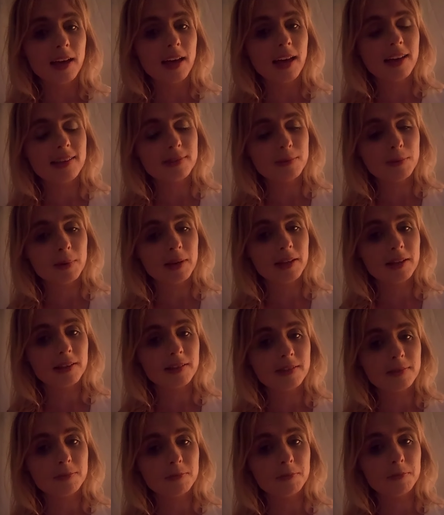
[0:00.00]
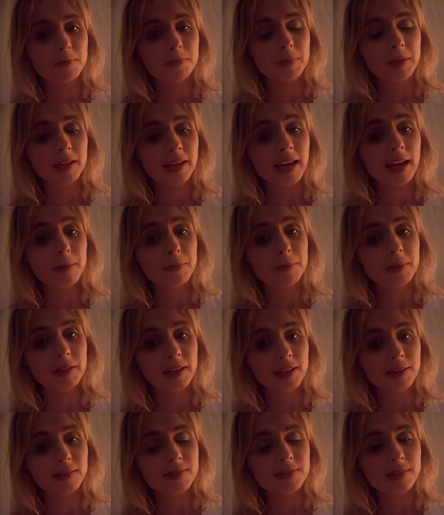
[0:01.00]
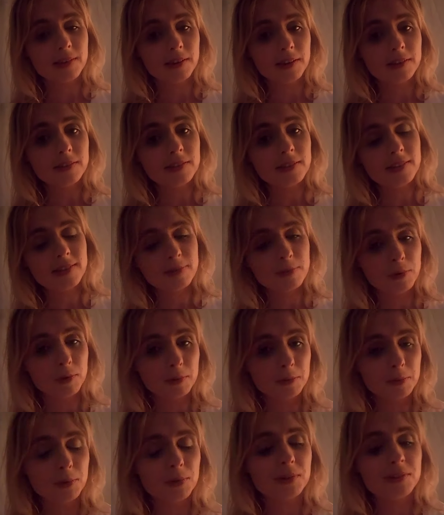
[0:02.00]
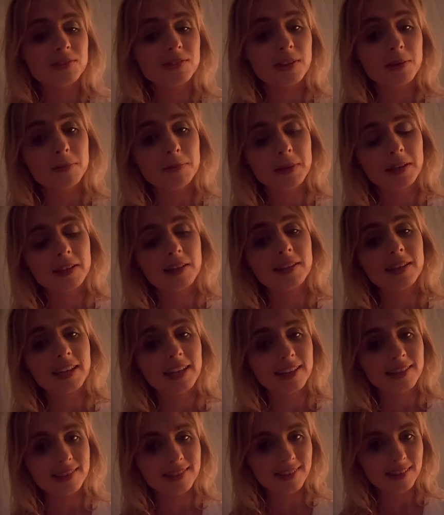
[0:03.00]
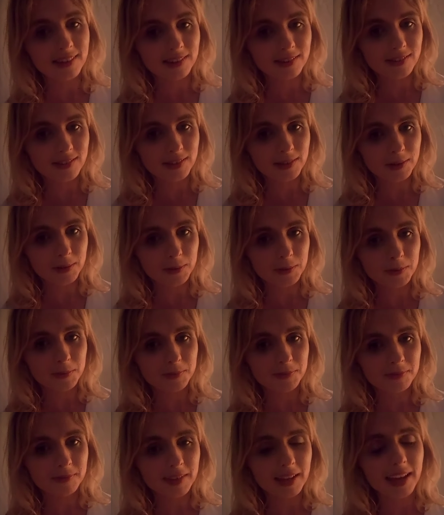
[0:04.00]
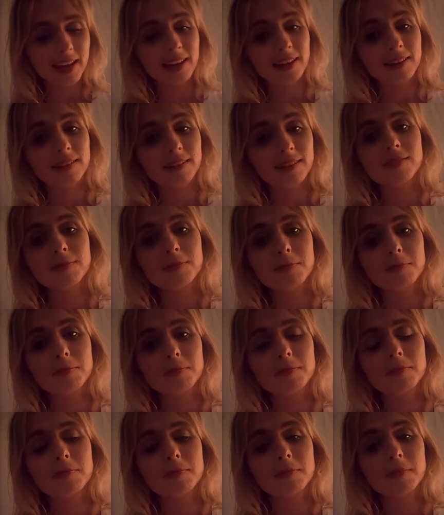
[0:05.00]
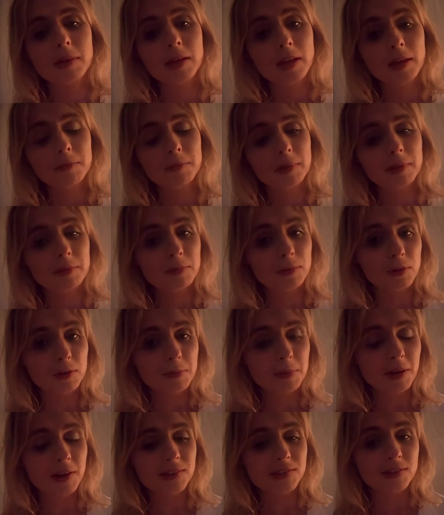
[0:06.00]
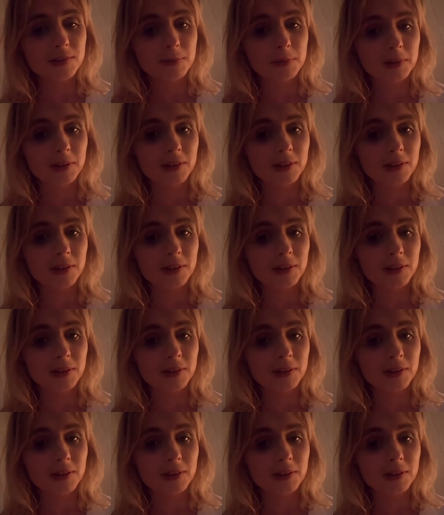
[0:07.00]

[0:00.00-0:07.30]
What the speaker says: As well as being happy on the outside, it's more important on being on the inside too, and being more positive with